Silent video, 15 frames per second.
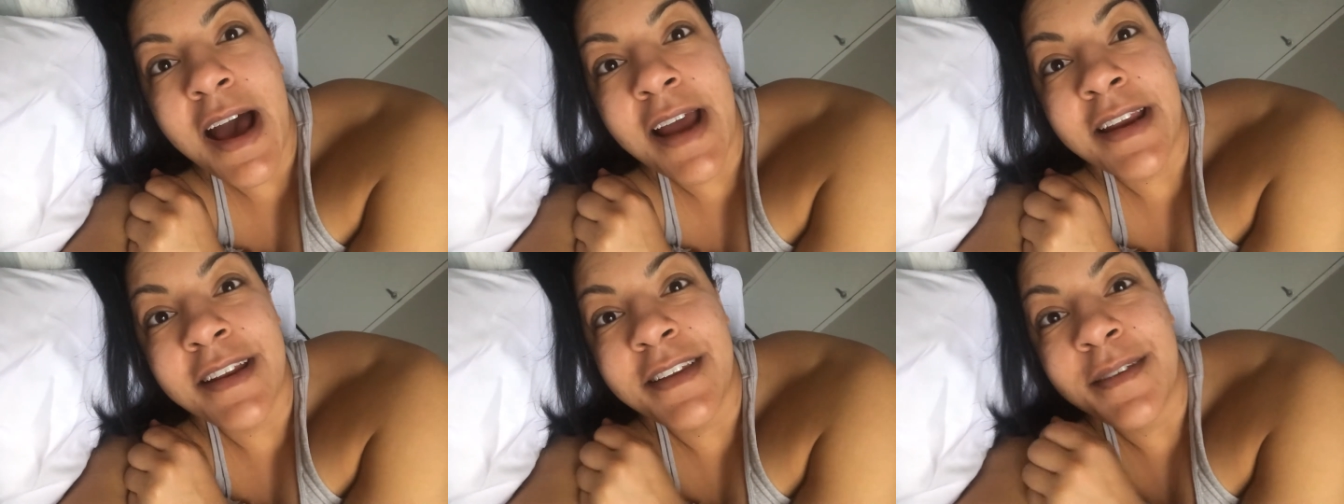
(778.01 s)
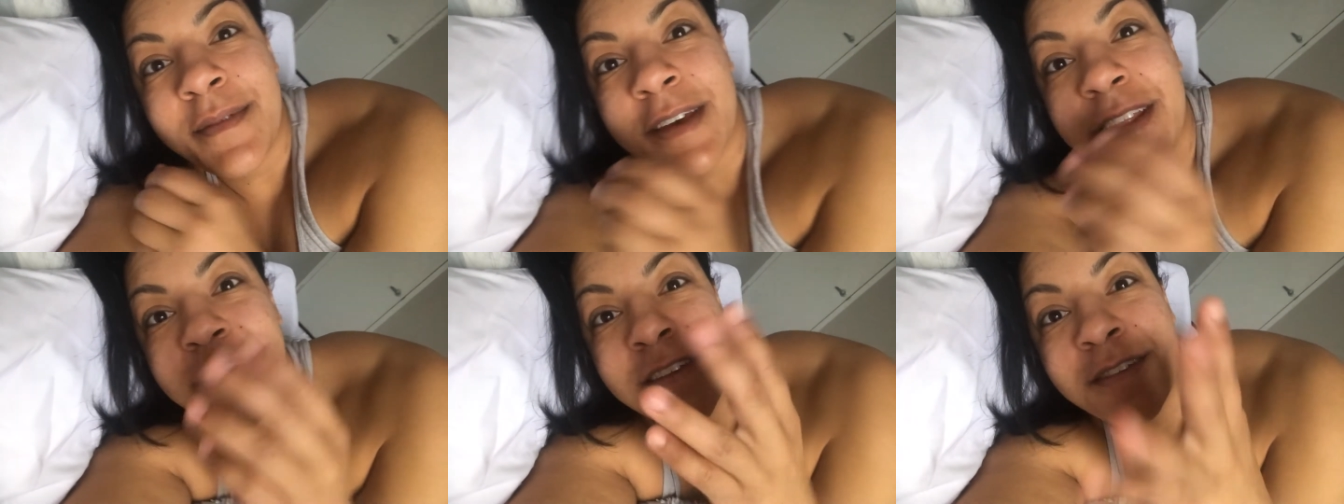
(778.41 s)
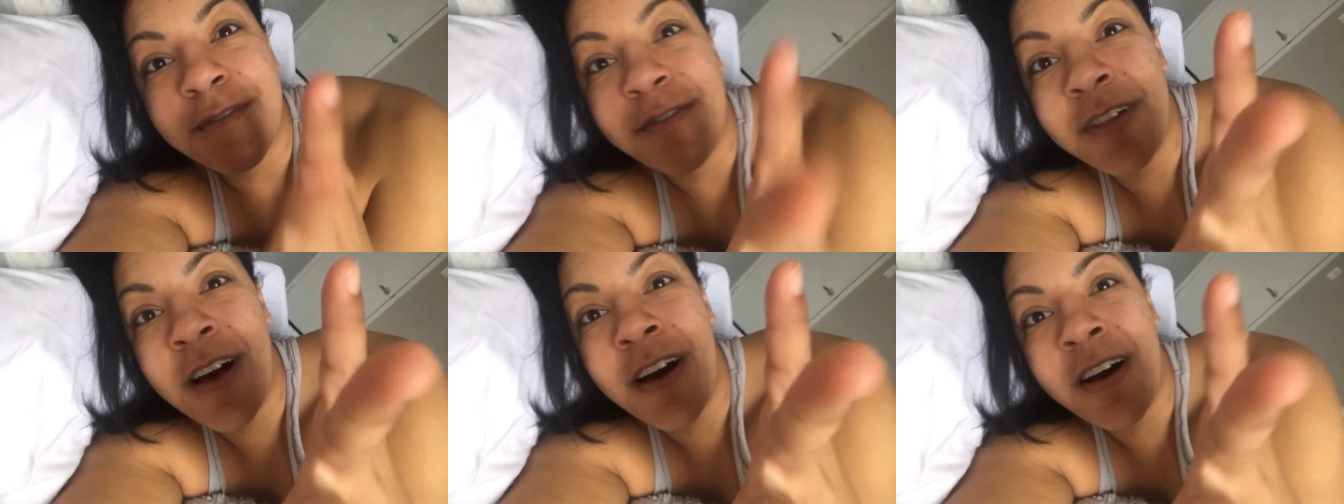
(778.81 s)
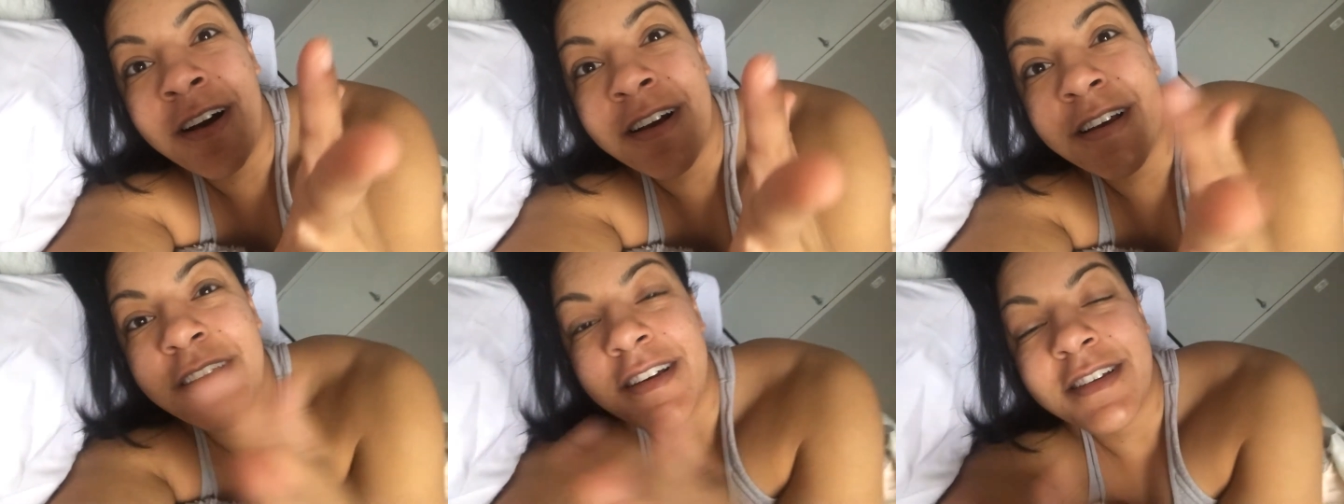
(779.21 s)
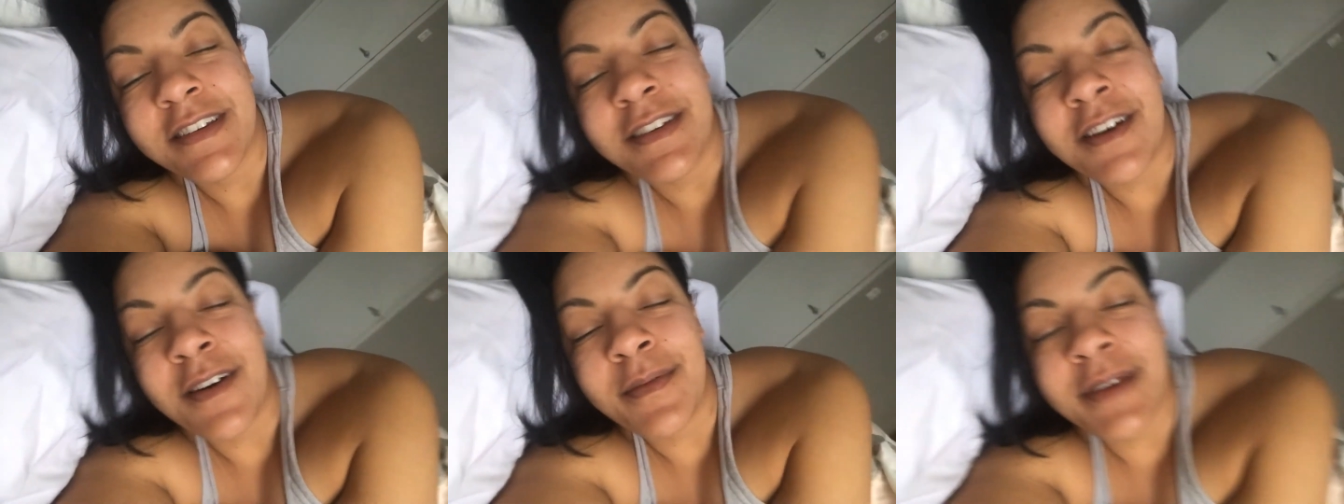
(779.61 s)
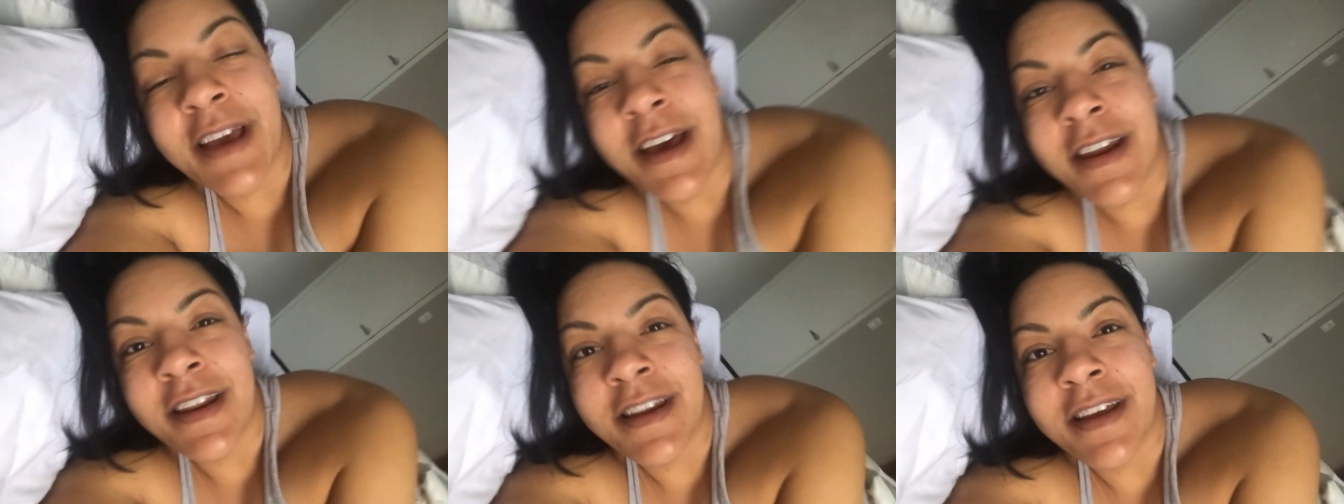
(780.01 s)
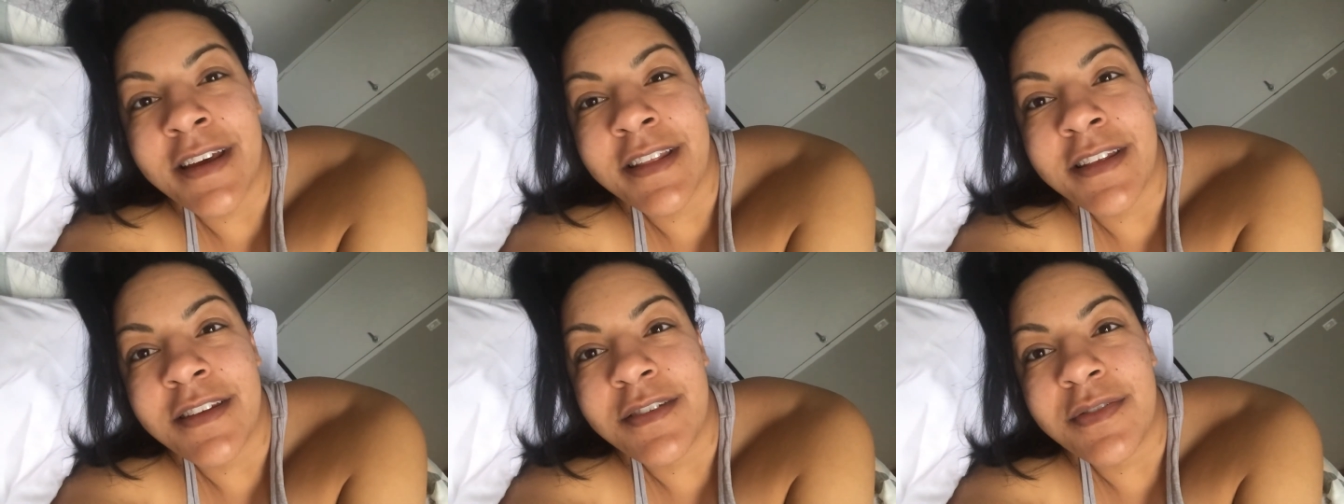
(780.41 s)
I need to make this vlog, so I'll be editing this